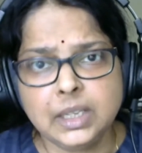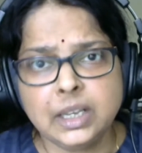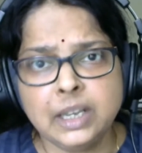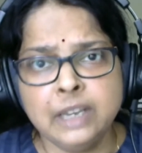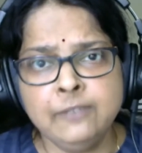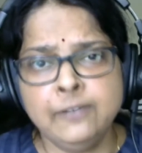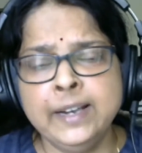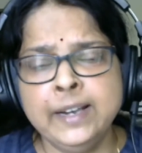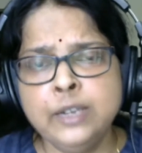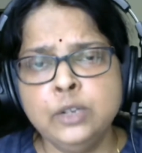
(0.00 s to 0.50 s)

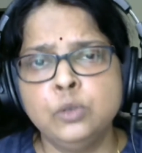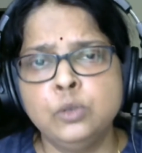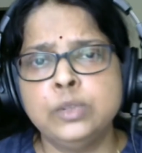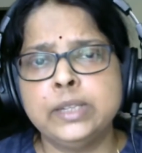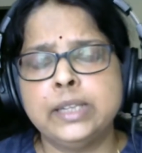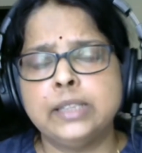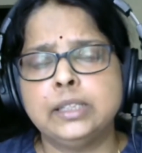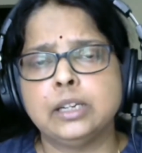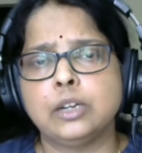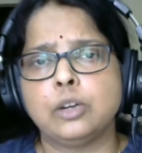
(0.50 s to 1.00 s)
If I know
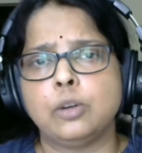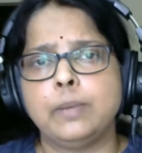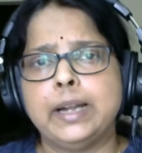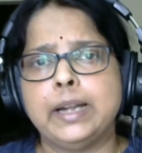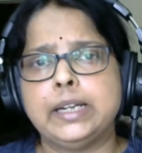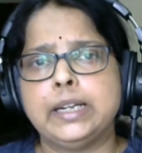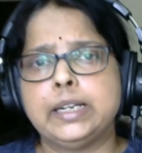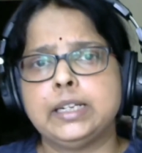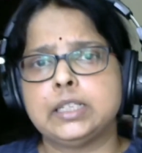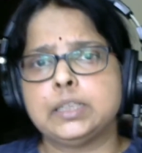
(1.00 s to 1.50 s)
that the
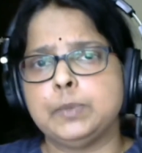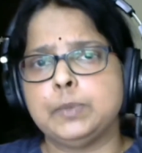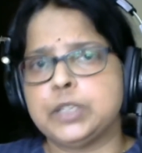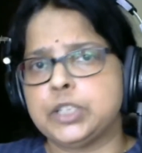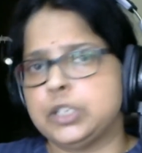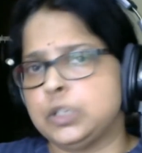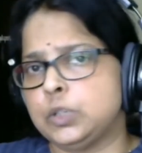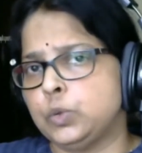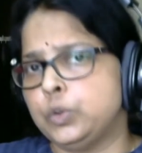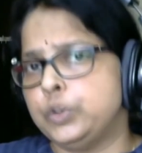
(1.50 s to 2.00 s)
chromatic
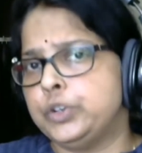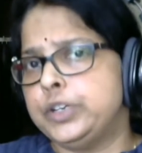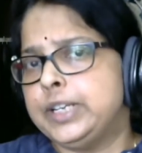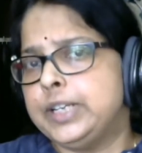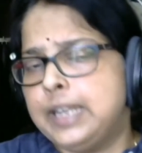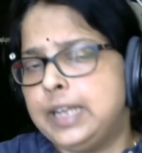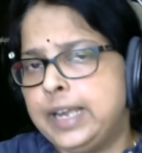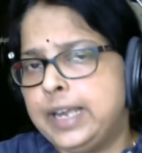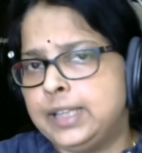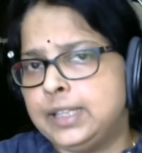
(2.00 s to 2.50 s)
dispersion is going to
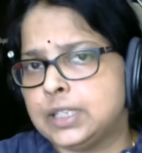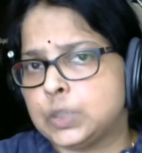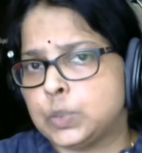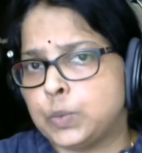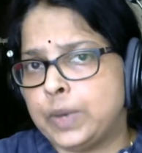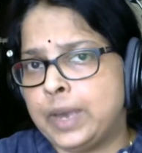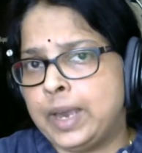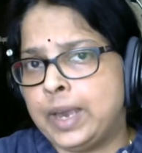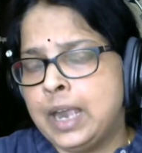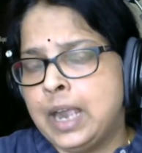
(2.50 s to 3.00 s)
delay this
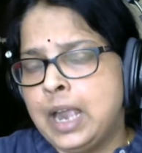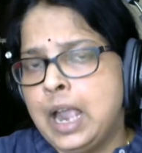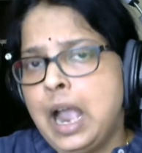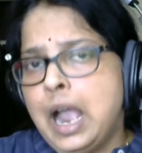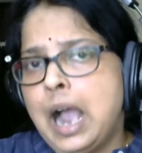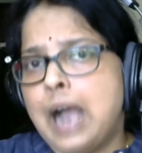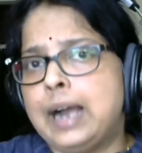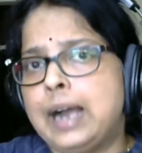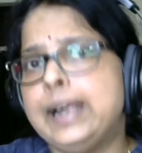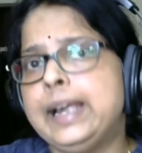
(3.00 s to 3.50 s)
way,
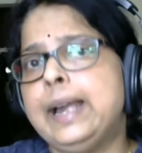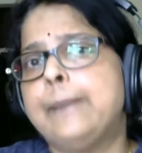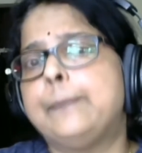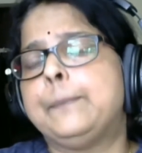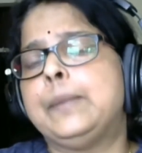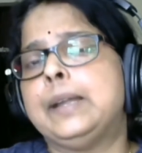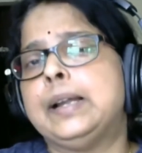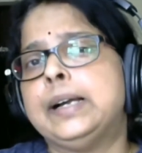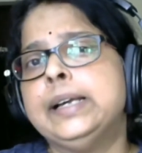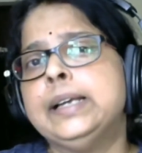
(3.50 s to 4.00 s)
I
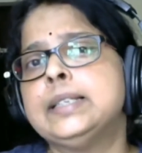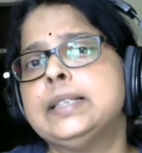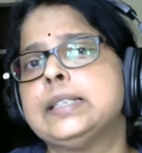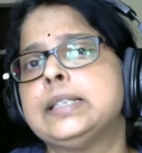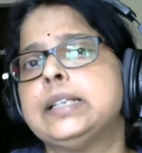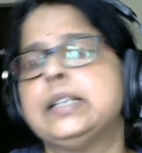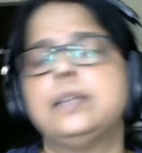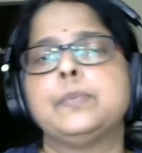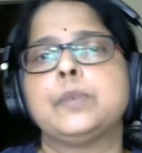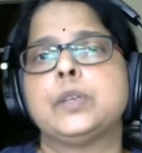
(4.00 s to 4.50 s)
apply a
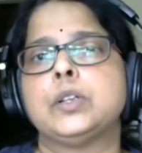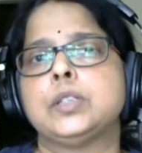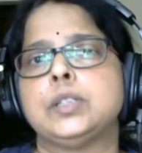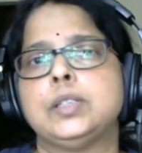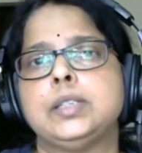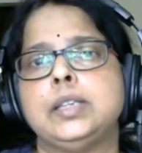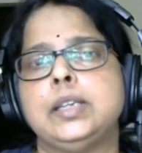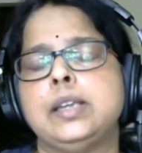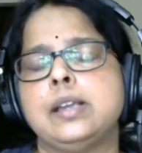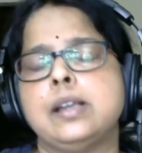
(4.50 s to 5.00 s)
signal
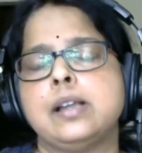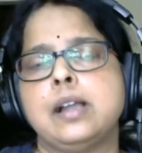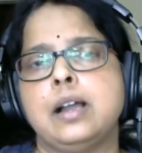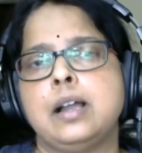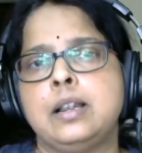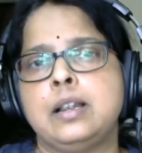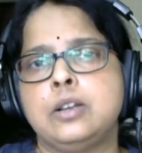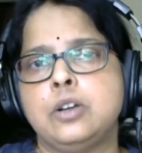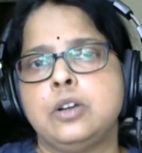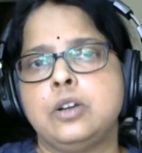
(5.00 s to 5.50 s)
processing
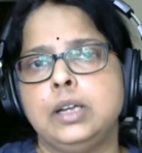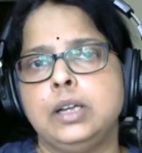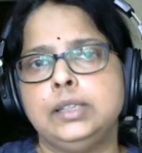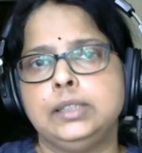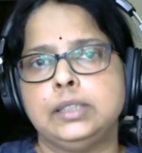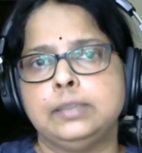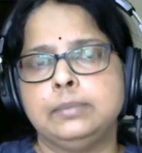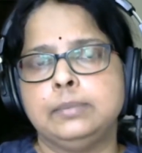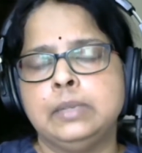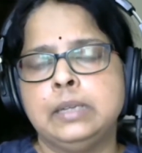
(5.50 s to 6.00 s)

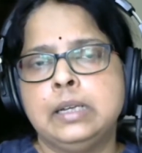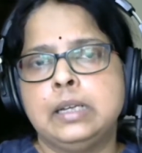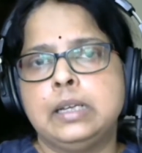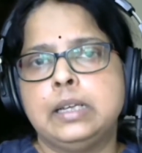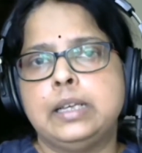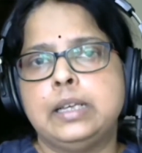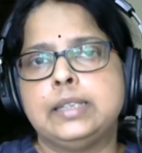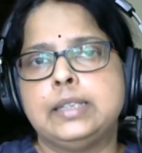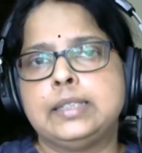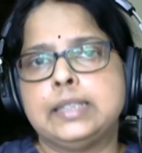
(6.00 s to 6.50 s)
algorithm
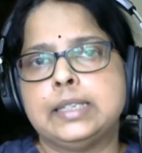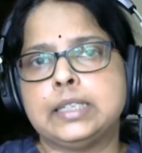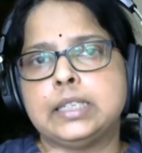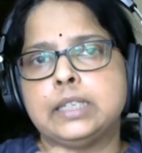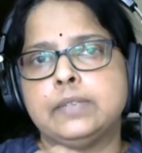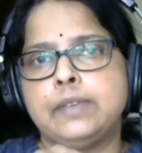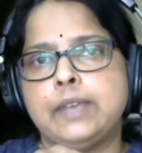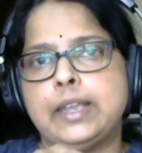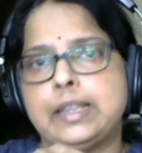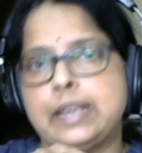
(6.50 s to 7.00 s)
in such
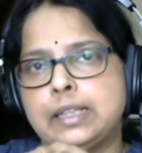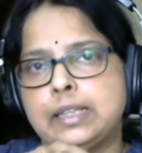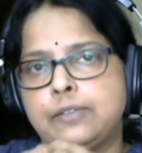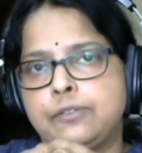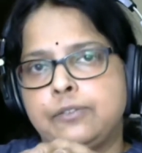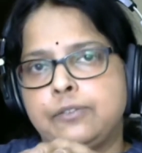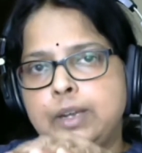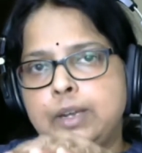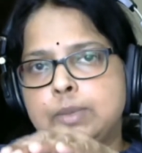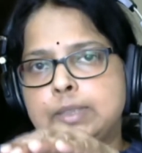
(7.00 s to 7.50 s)
a way that the
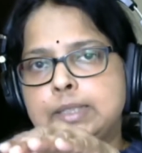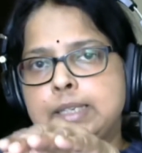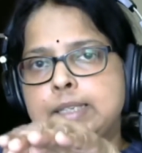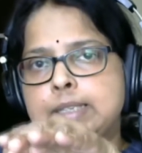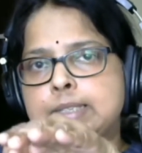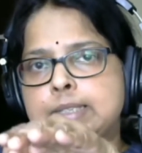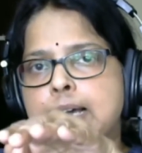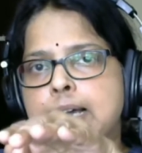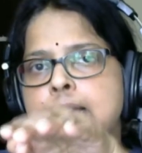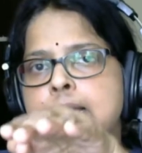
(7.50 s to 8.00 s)

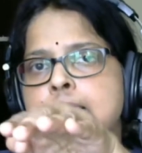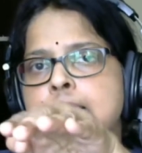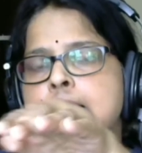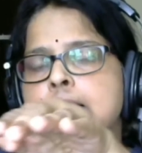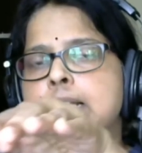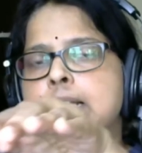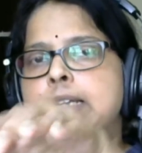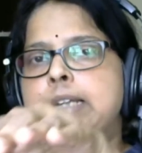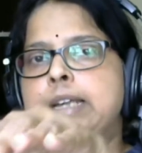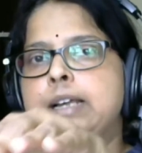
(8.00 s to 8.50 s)
frequencies are
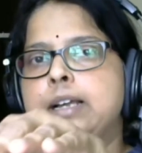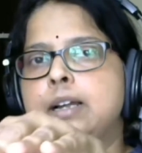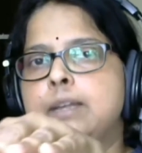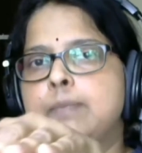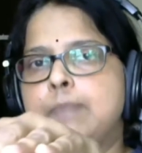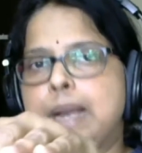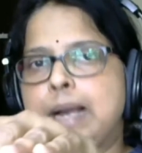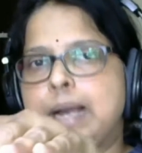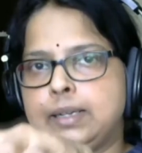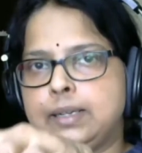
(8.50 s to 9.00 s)
taken
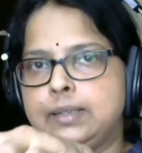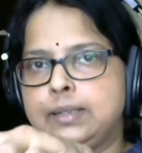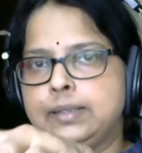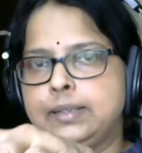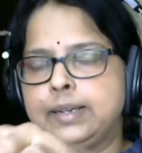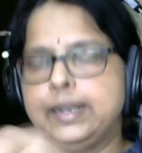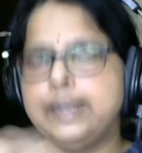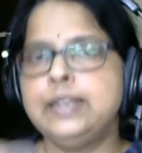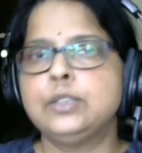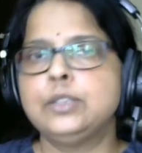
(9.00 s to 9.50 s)
back,
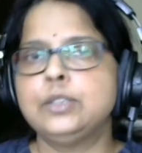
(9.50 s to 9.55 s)
right?